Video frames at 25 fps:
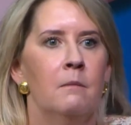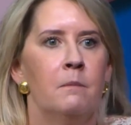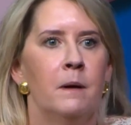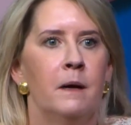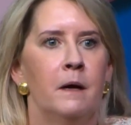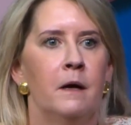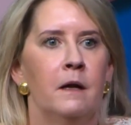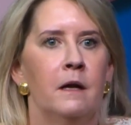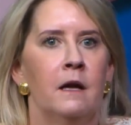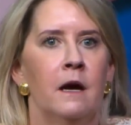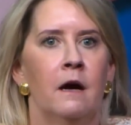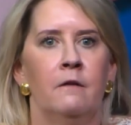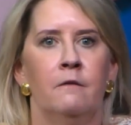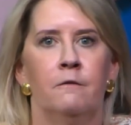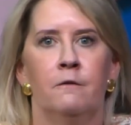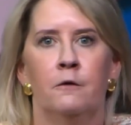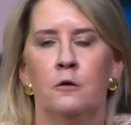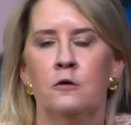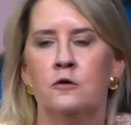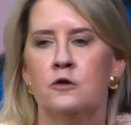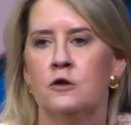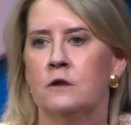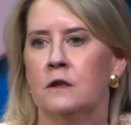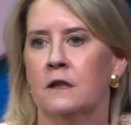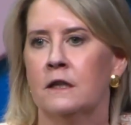But
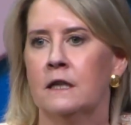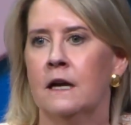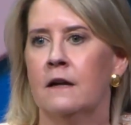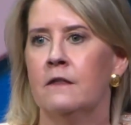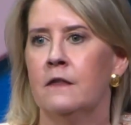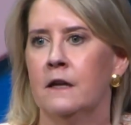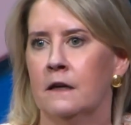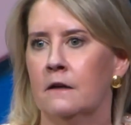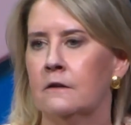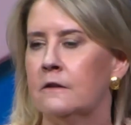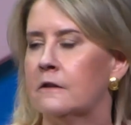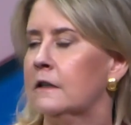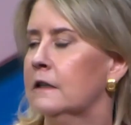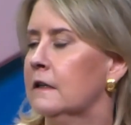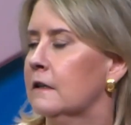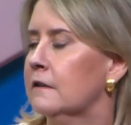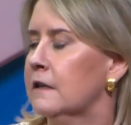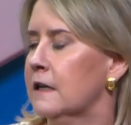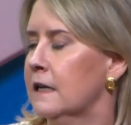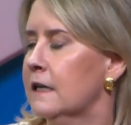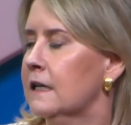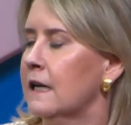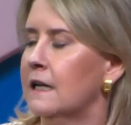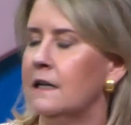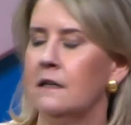unfortunately, I think it's going to
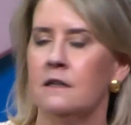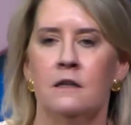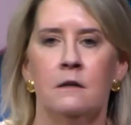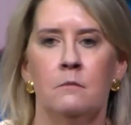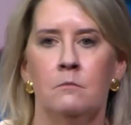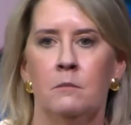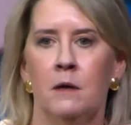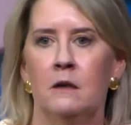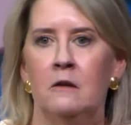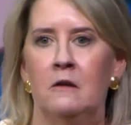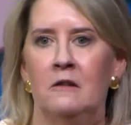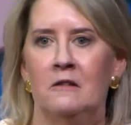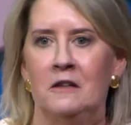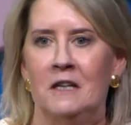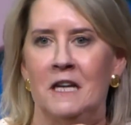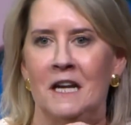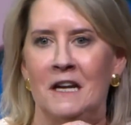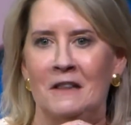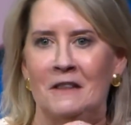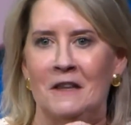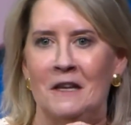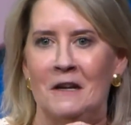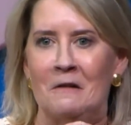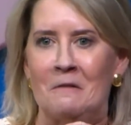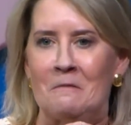take 18 months to
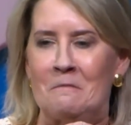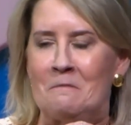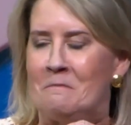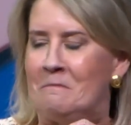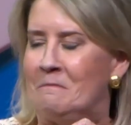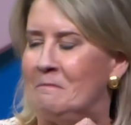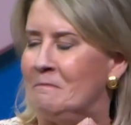get there.